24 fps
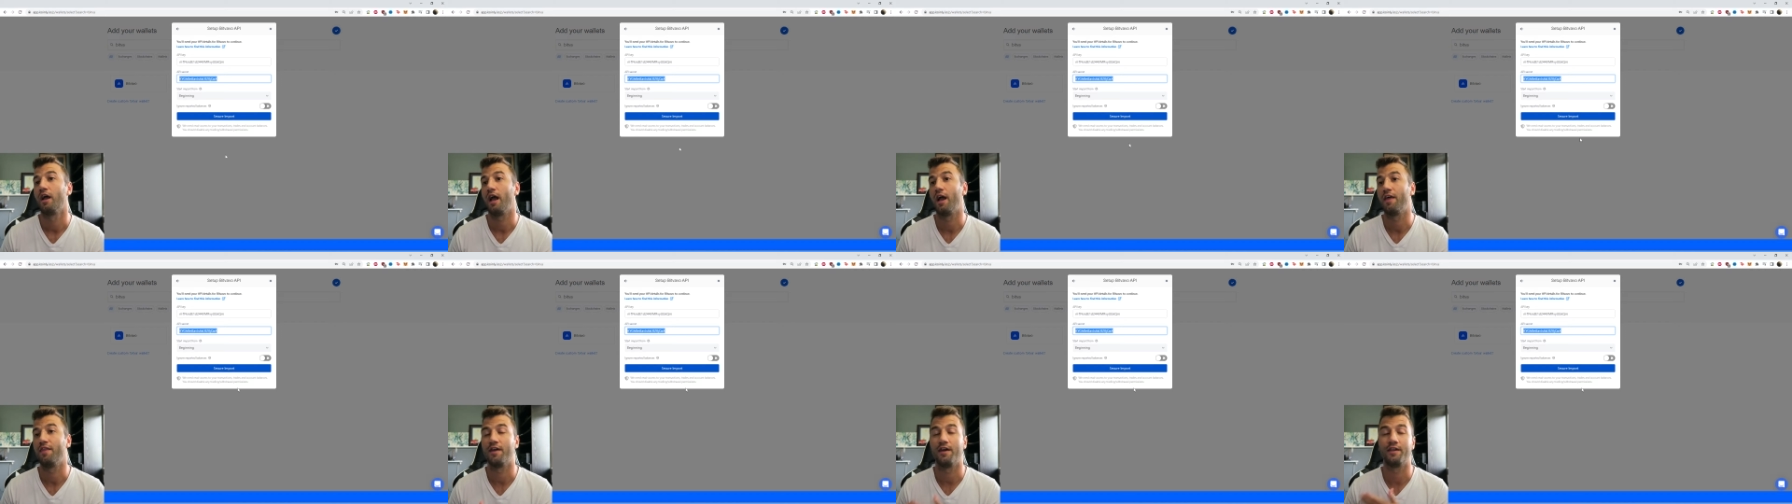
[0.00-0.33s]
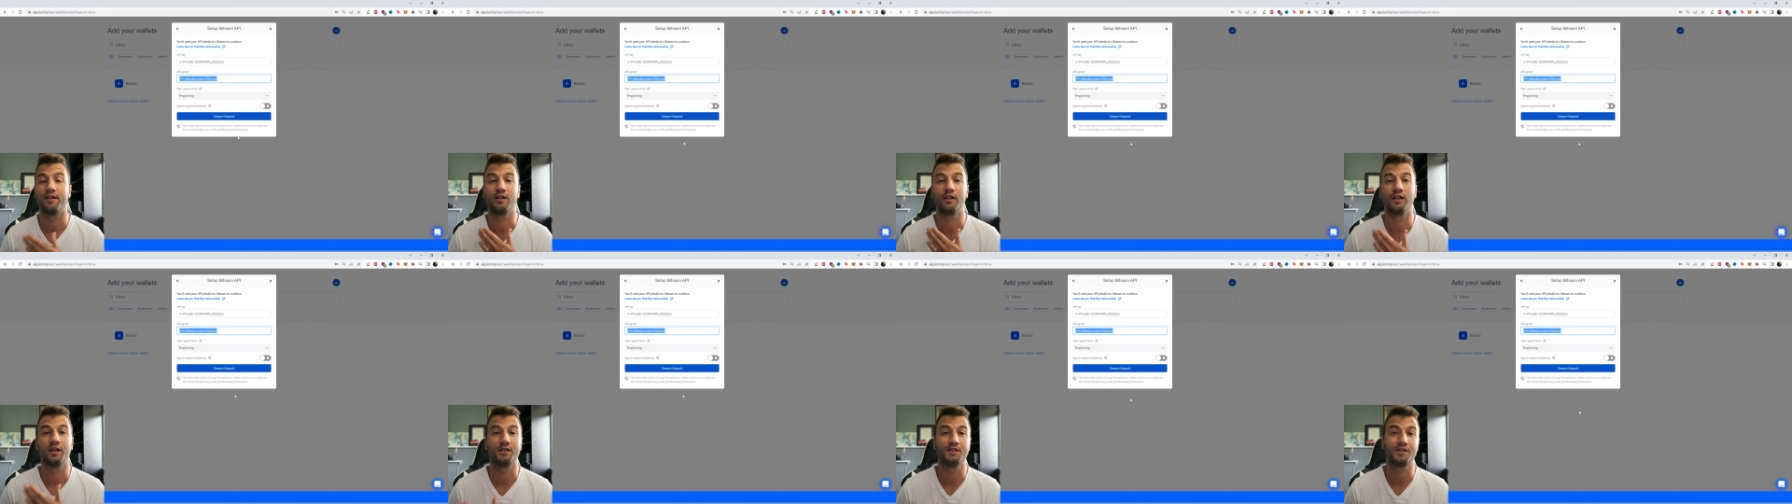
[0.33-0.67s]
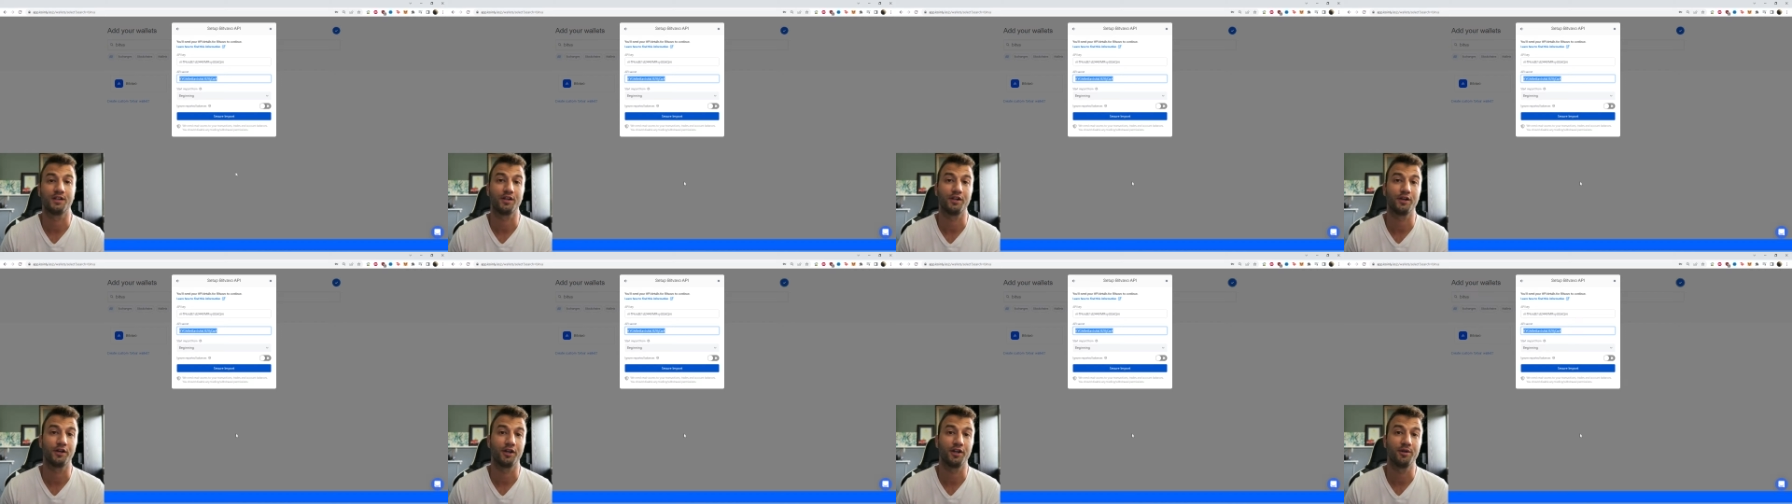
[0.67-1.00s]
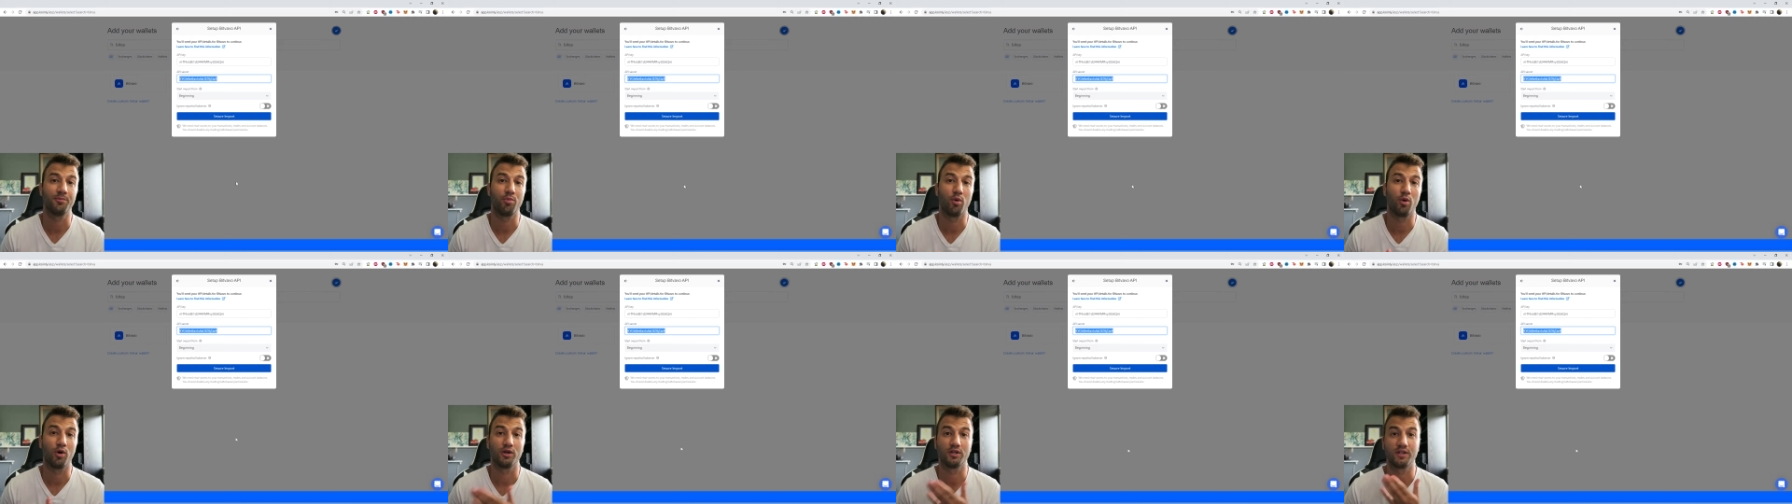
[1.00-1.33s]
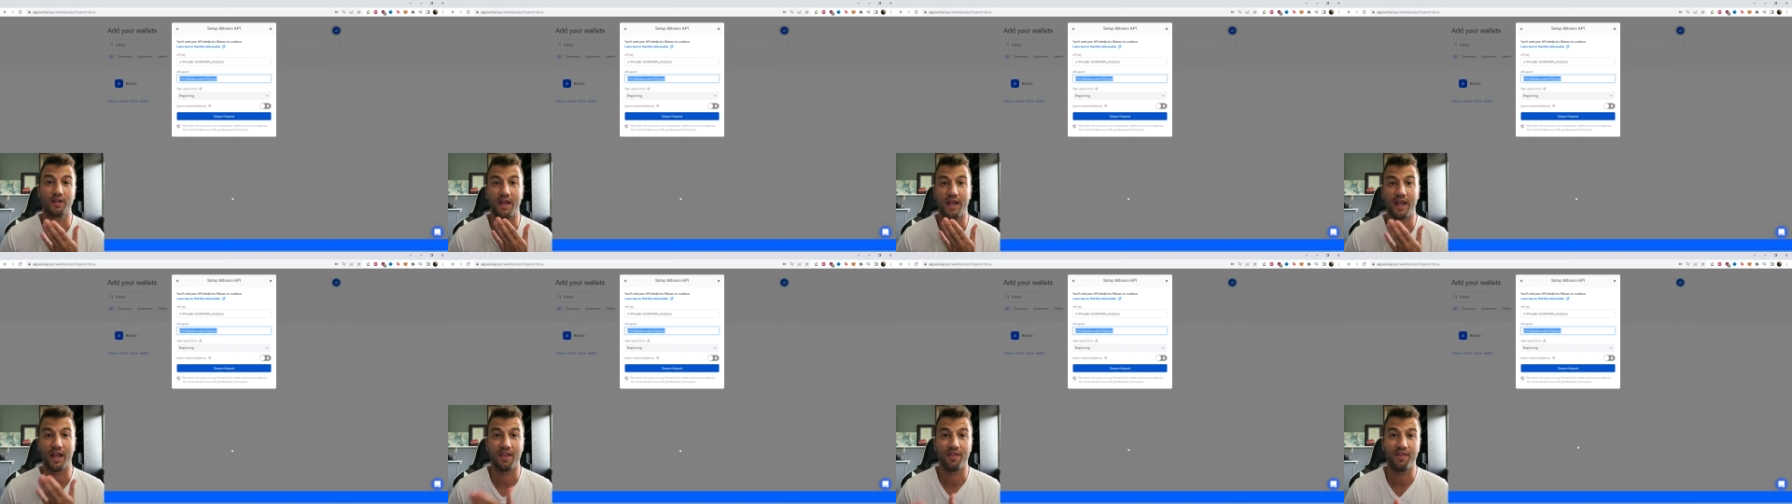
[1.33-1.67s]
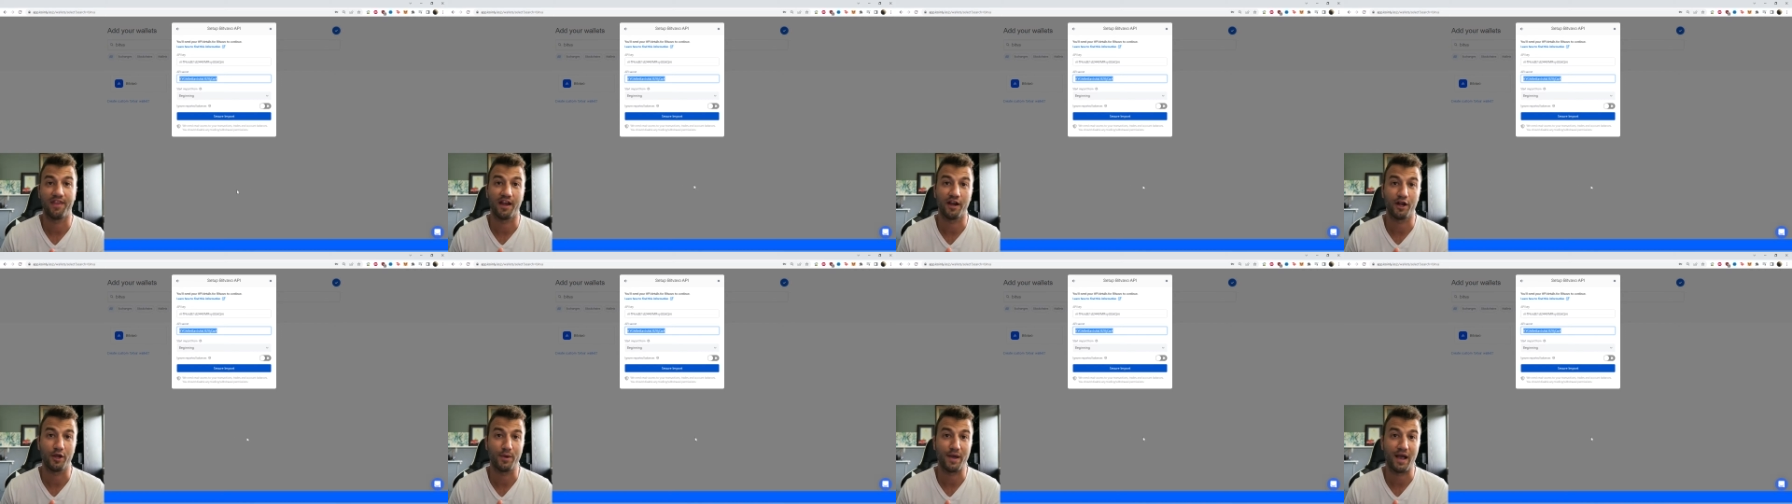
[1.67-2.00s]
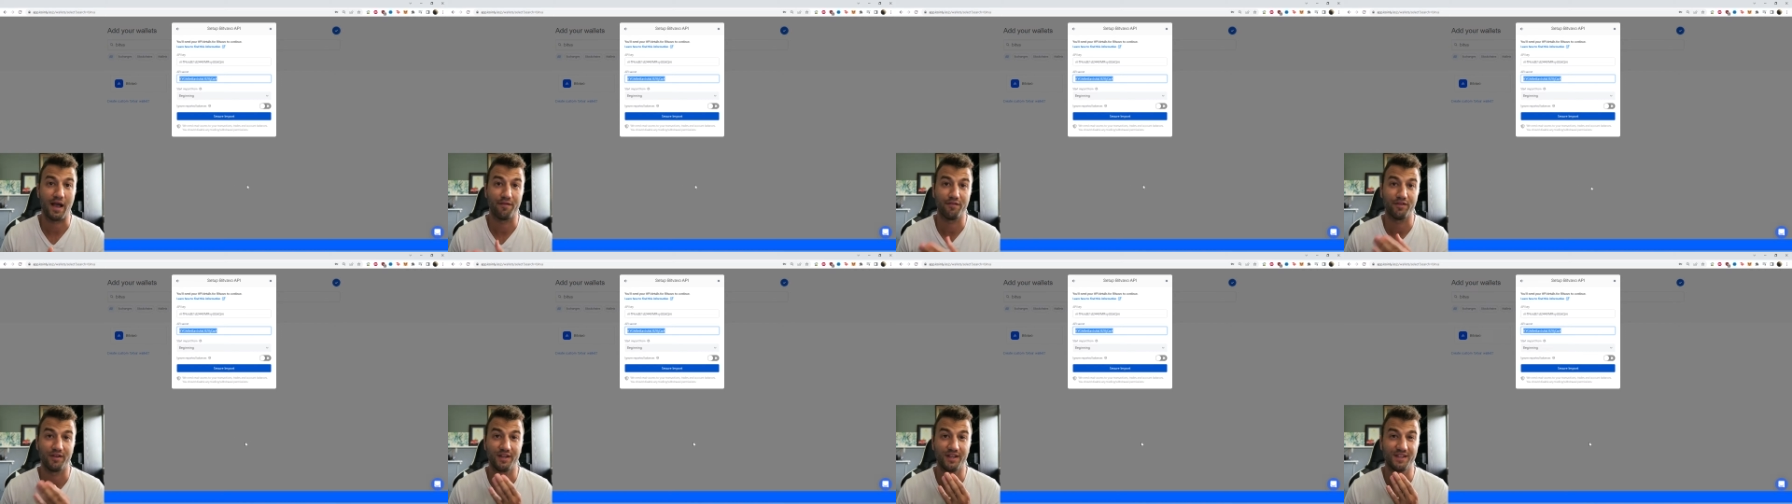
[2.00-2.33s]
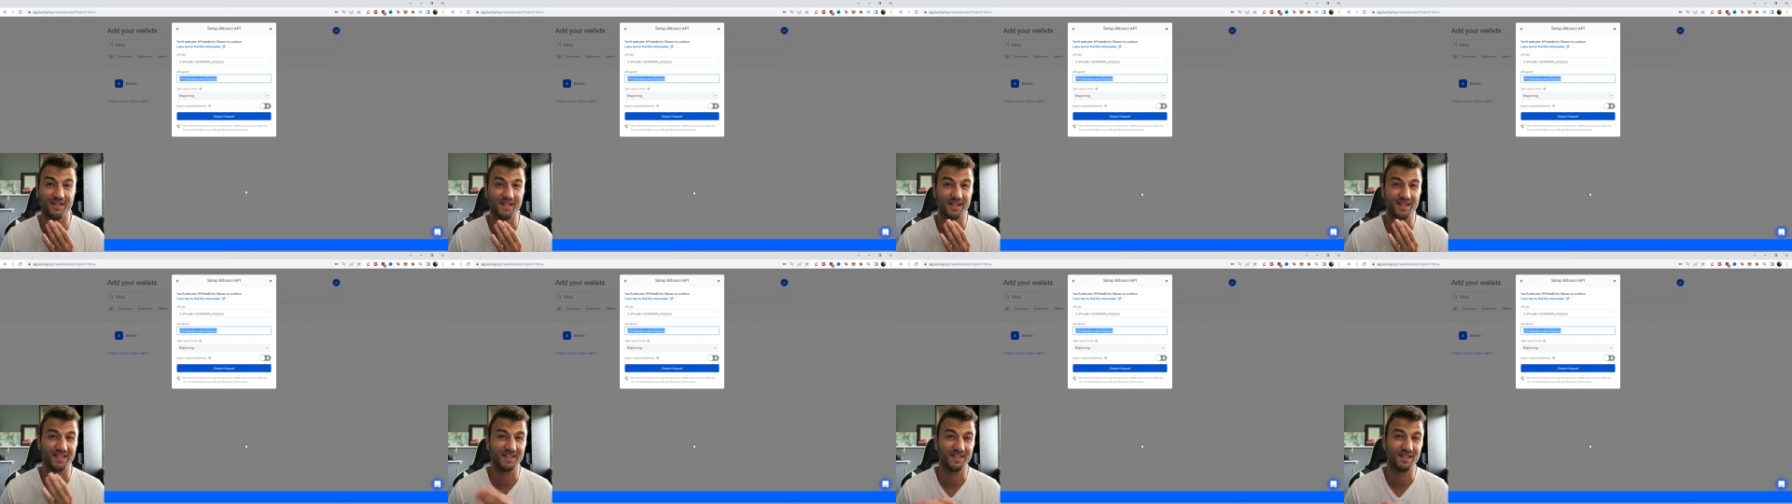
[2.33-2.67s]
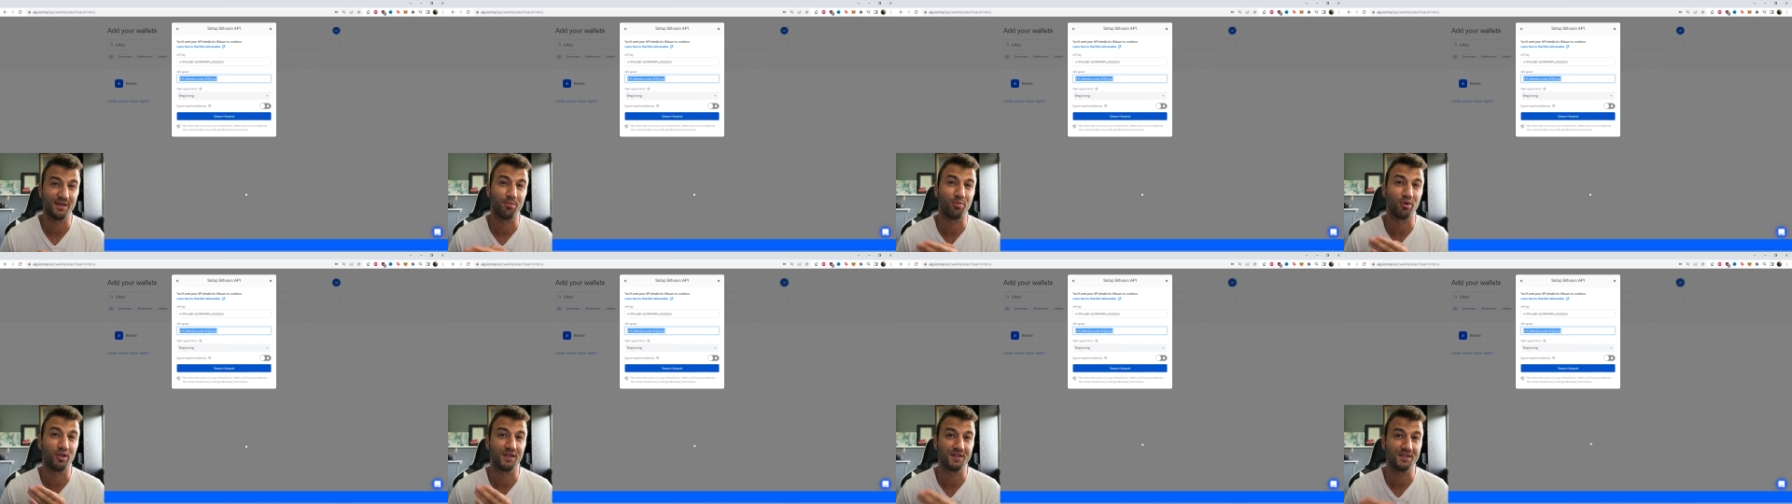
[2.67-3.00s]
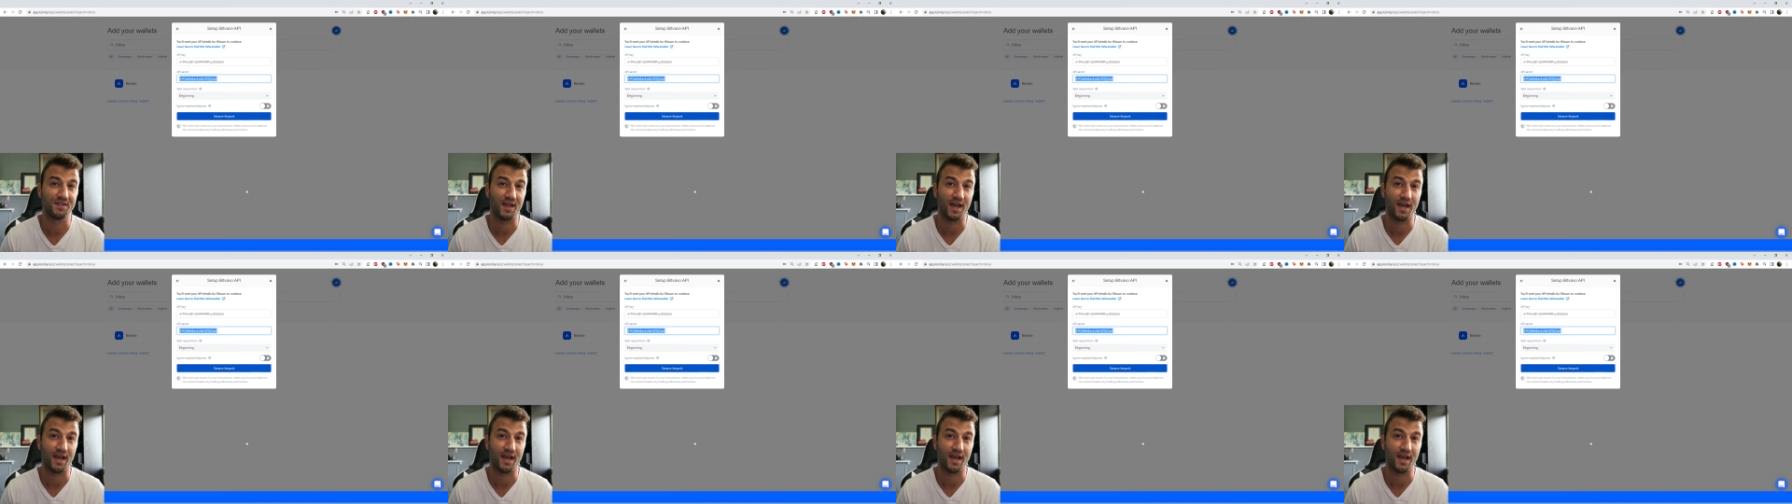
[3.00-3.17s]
and then click secure import, and there you have it. It's as simple as